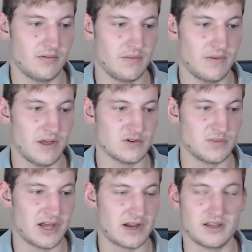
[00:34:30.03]
those
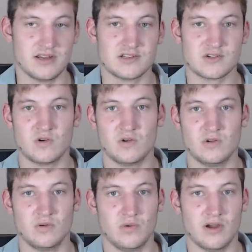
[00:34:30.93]
black kids
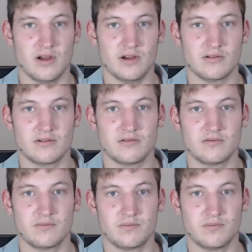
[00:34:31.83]
all were
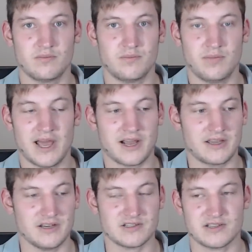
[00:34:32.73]
black
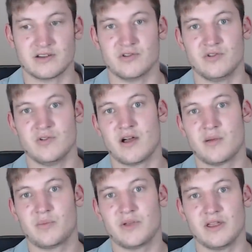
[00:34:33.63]
kids that grew
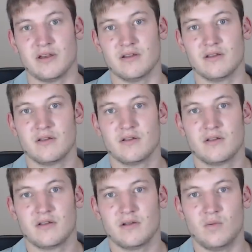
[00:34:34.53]
up in
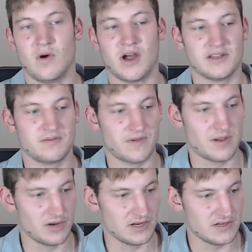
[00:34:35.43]
white
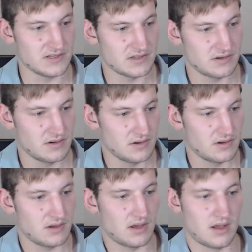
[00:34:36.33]
families.
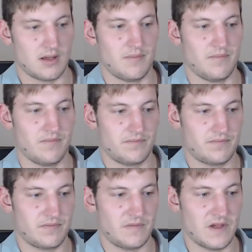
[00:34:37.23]

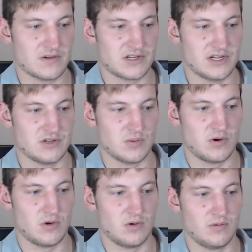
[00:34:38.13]
Those kids were
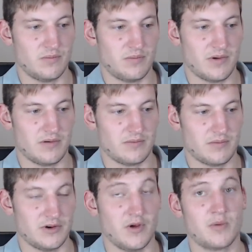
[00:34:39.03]
all
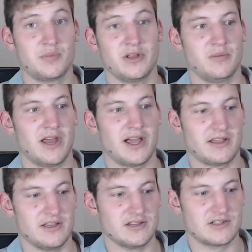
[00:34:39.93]
adopted black
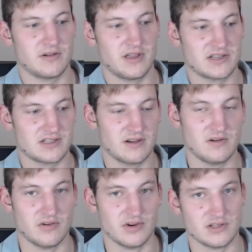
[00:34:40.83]
kids, so that's the
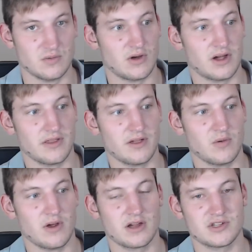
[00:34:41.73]
only reason why they
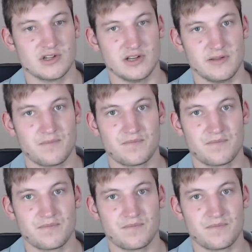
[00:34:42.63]
were actually,